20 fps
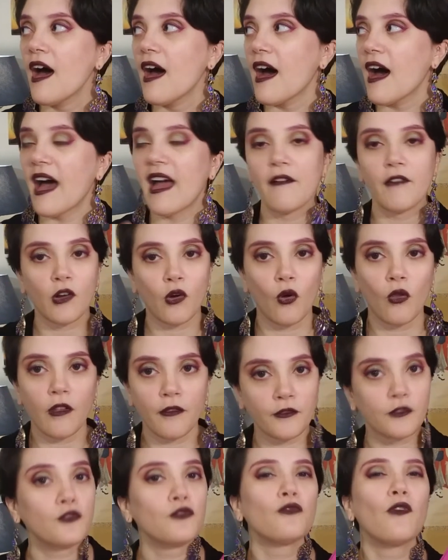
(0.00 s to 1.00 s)
I have a goal of
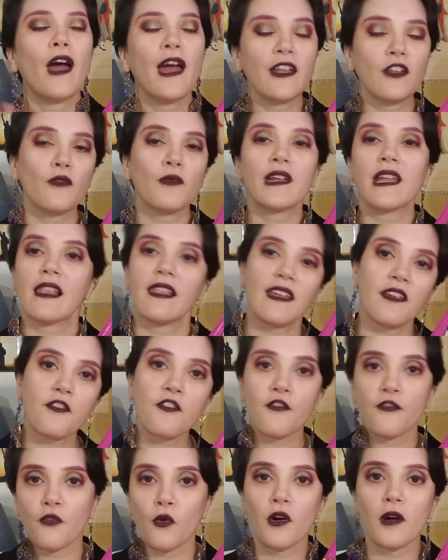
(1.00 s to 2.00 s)
trying to read at least
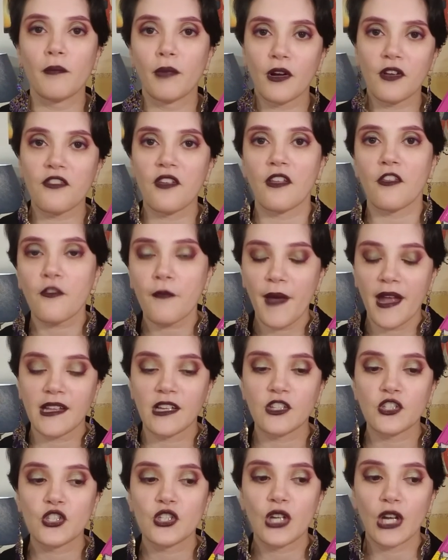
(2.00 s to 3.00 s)
four books in
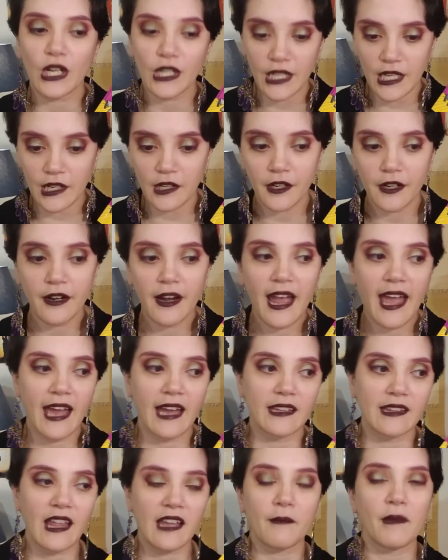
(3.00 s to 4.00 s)
Spanish a year,
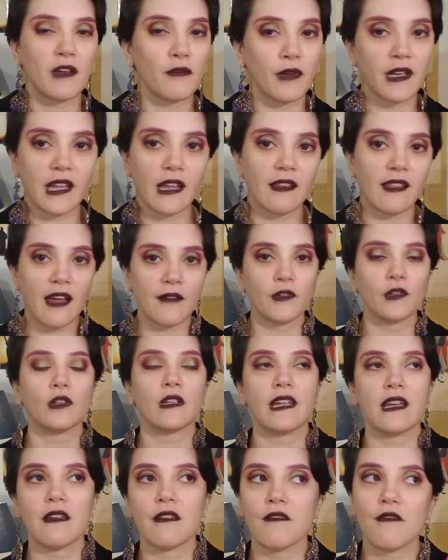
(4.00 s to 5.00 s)
and like my reading level
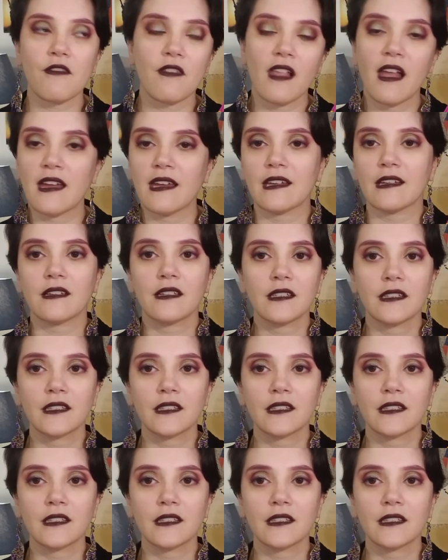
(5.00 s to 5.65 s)
is like